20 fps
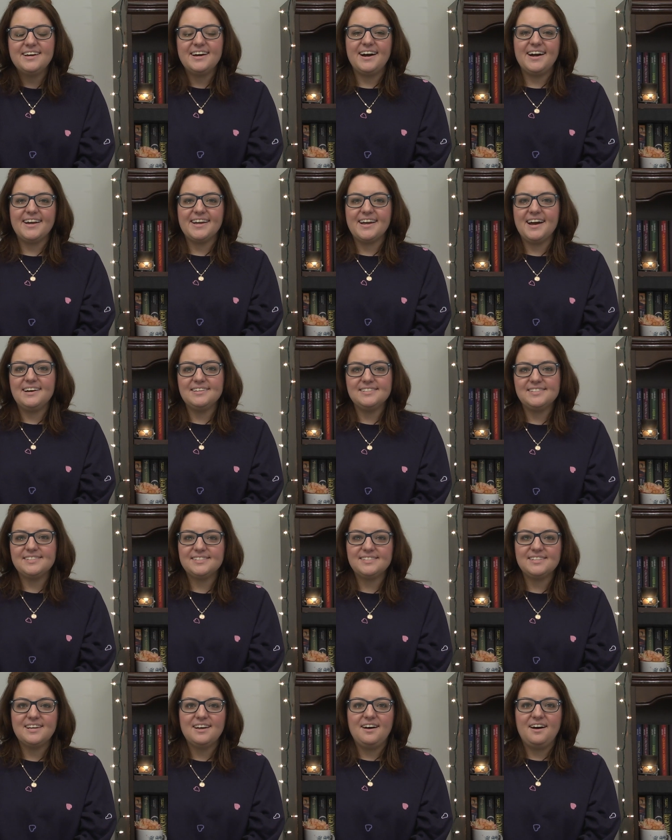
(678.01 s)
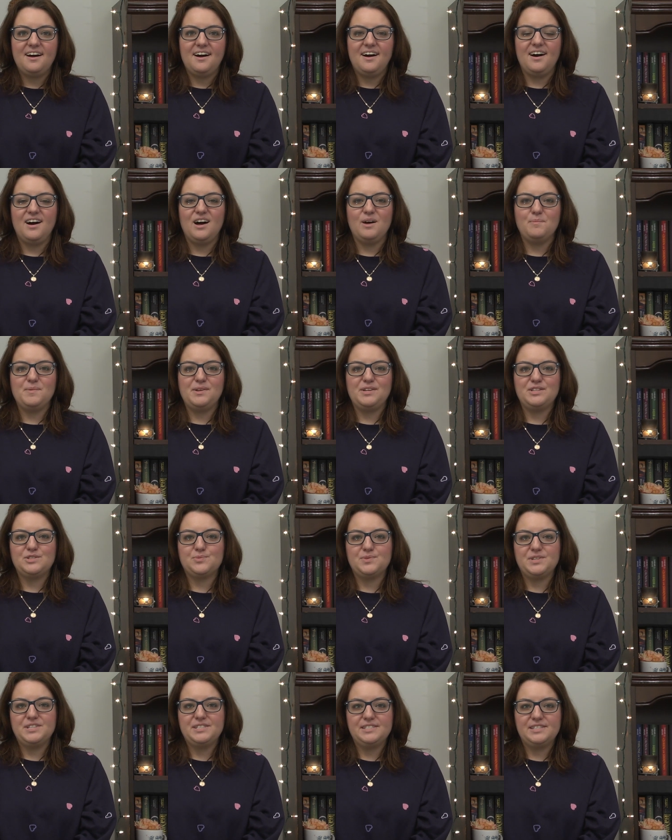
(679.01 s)
I guess, and
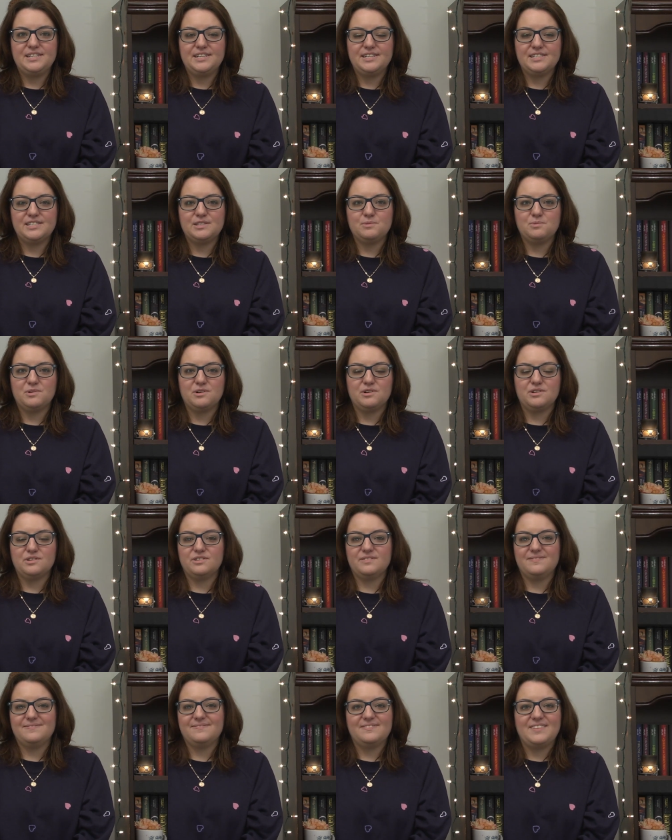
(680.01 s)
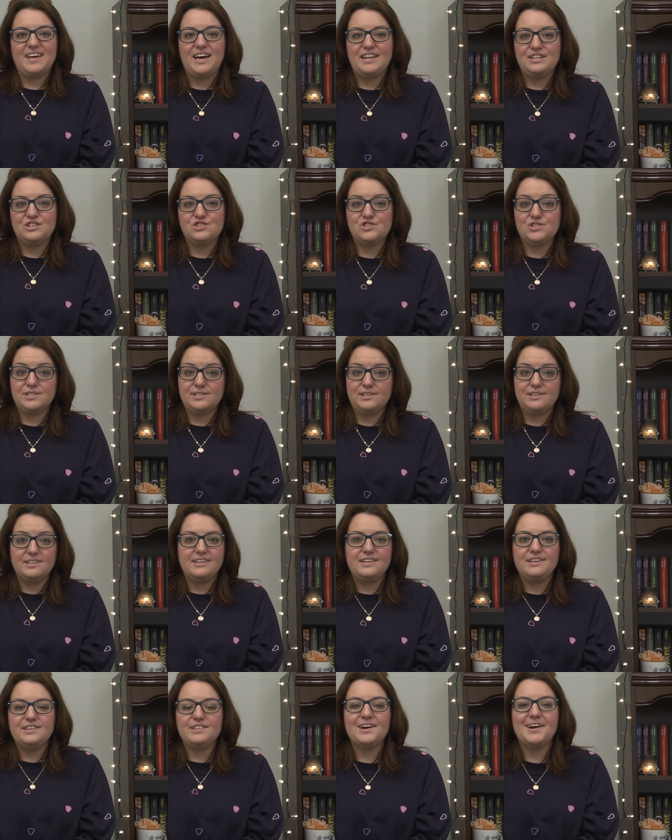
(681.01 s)
his reasonings weren't that
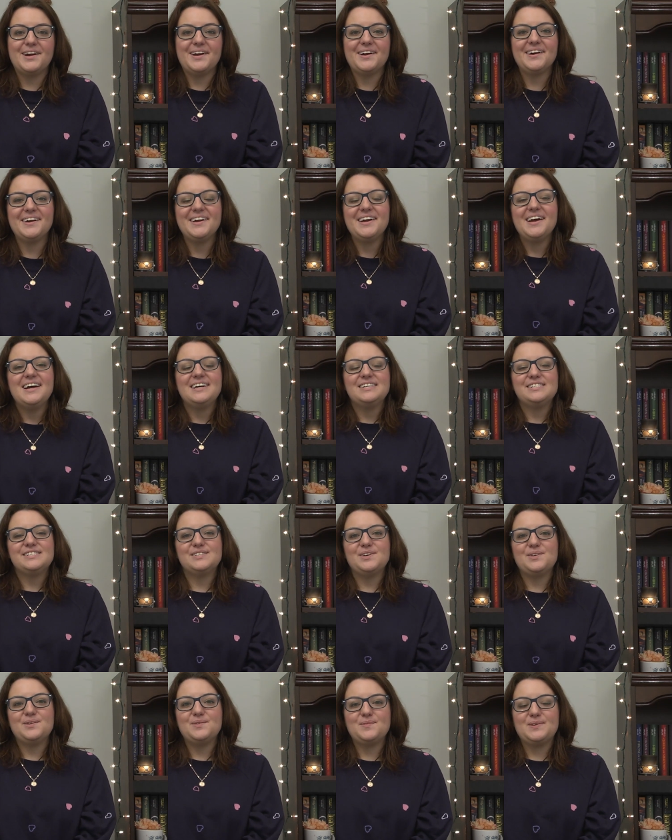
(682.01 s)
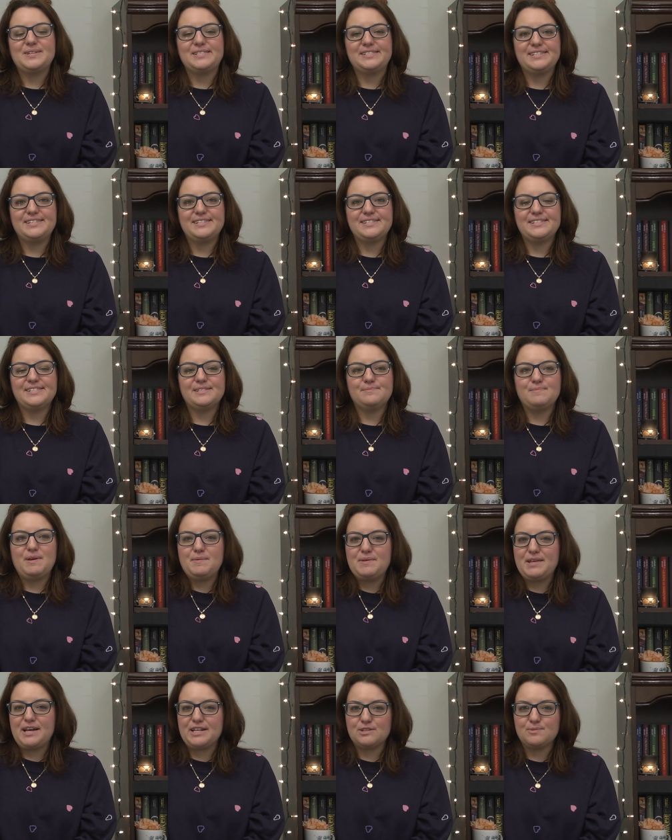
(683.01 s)
interesting either. So it wasn't,
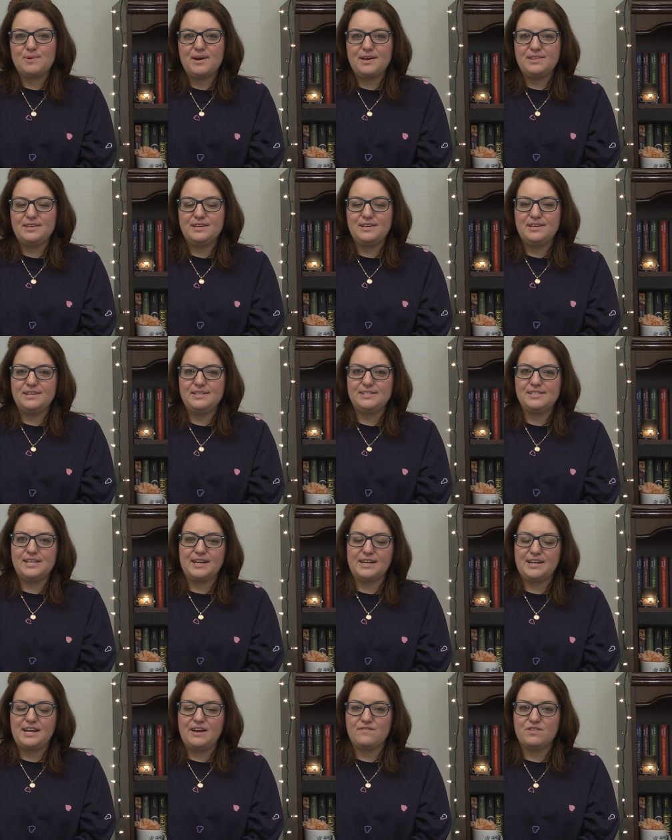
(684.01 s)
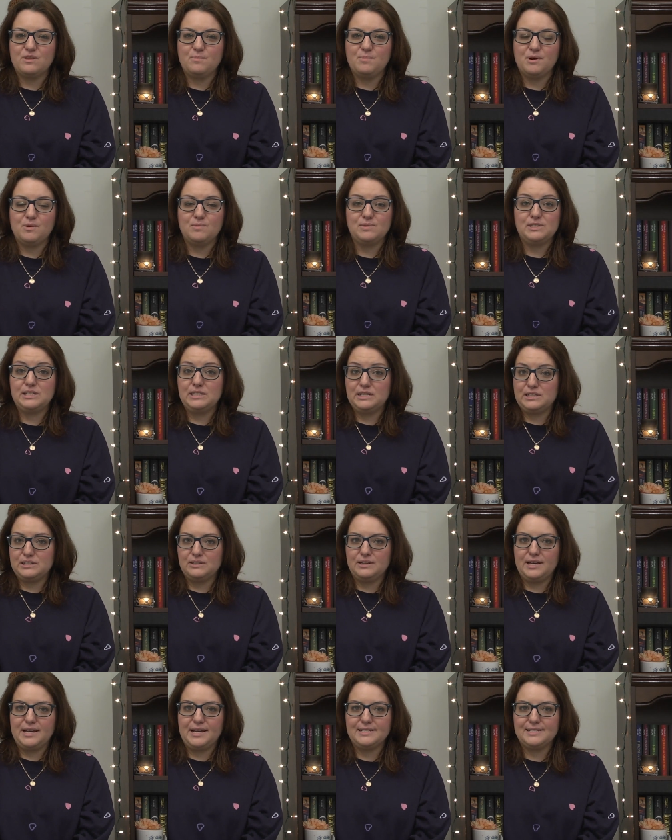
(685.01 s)
maybe that's why the second half of the book was a
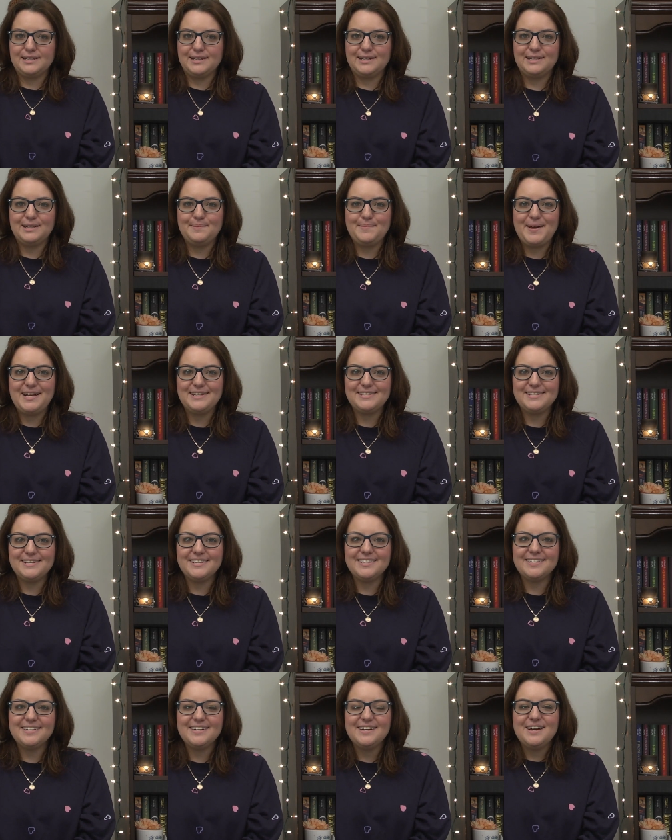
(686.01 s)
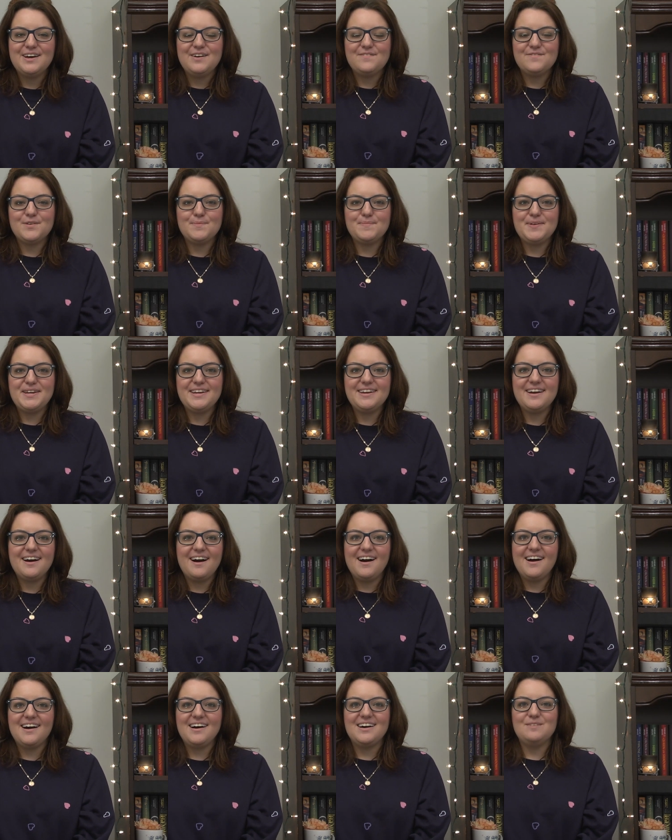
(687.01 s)
little anticlimactic for me.
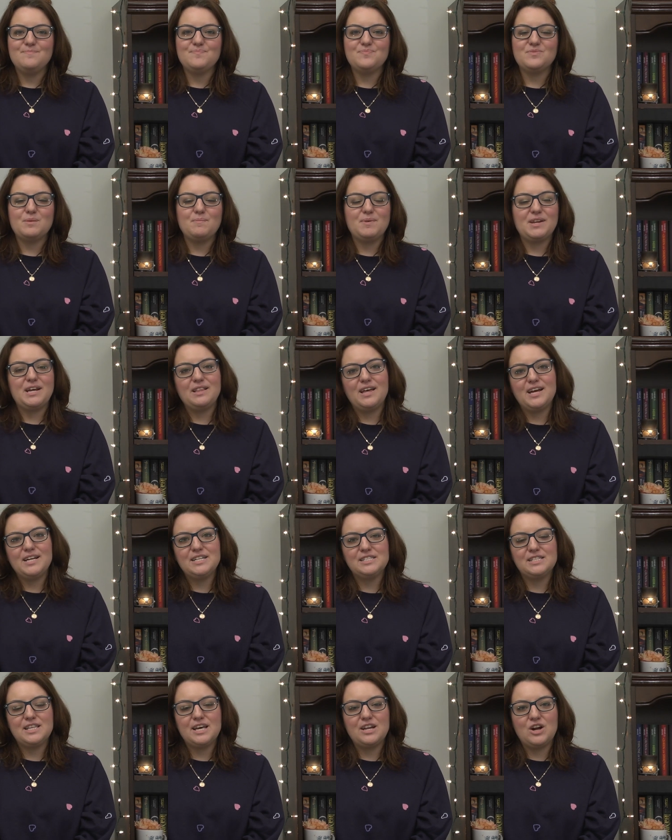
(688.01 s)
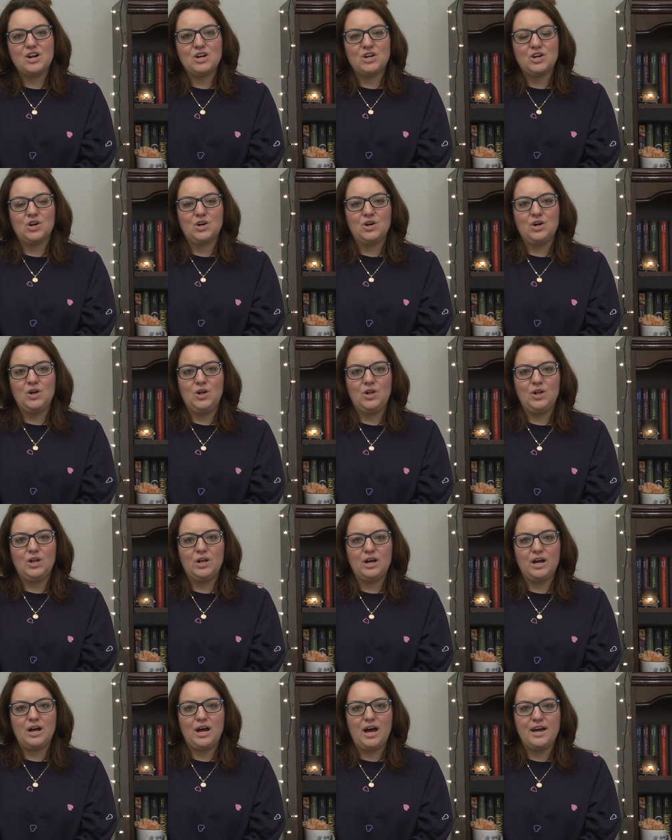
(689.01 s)
But I liked that our
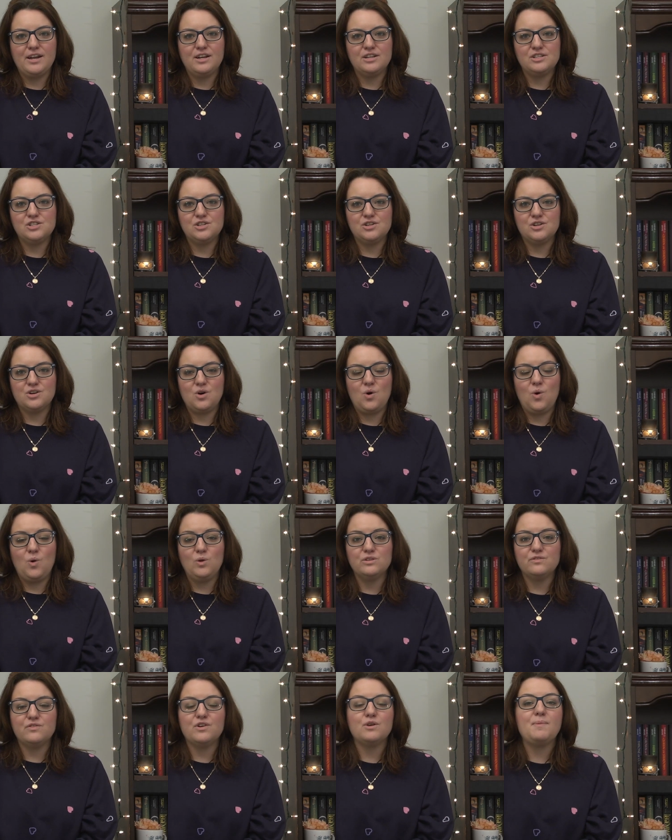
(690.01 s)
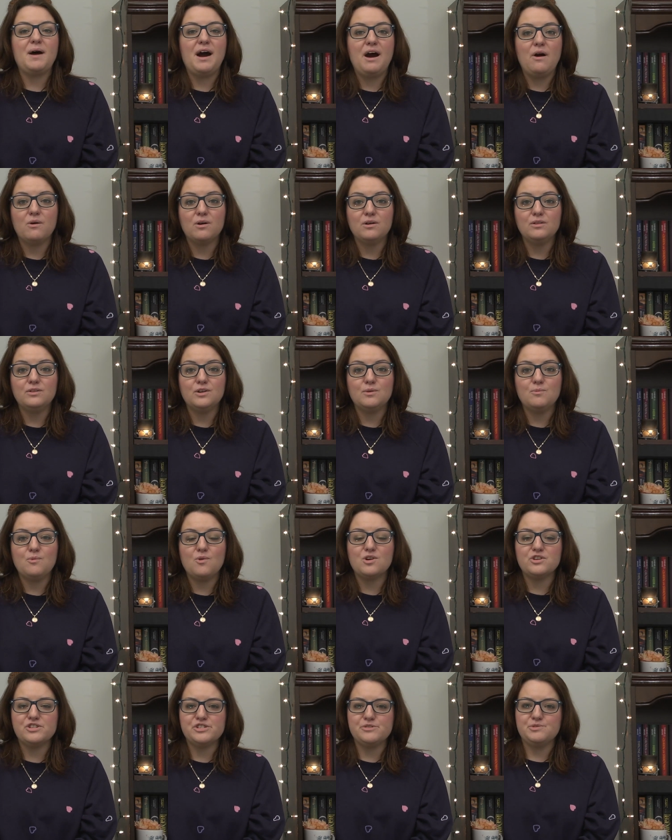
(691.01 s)
girl kind of took hold of her power a little
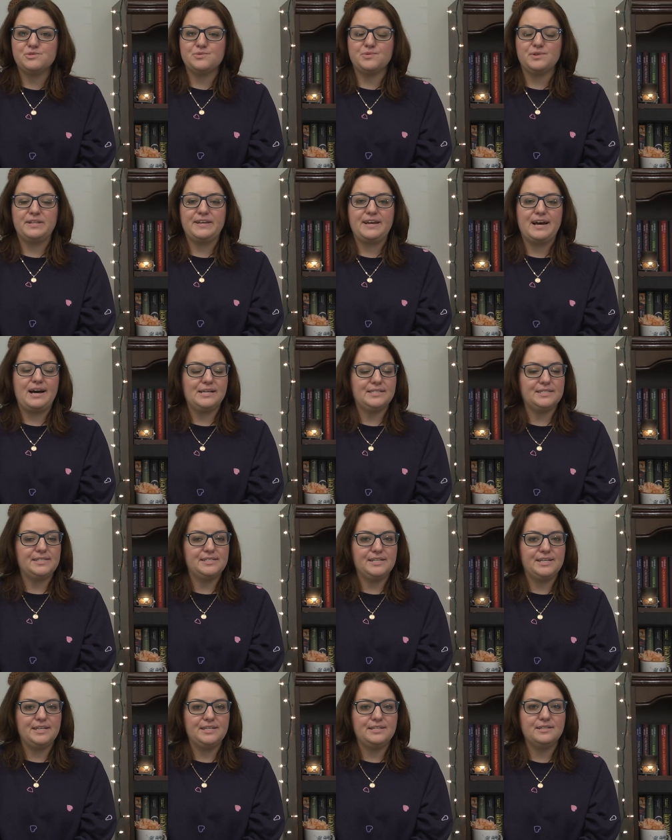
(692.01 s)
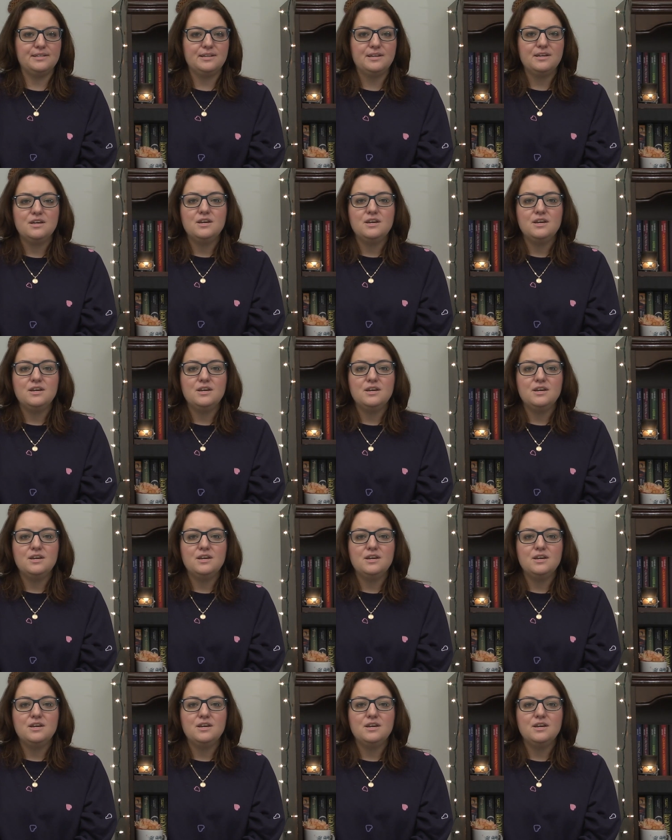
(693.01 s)
more. She was really hesitant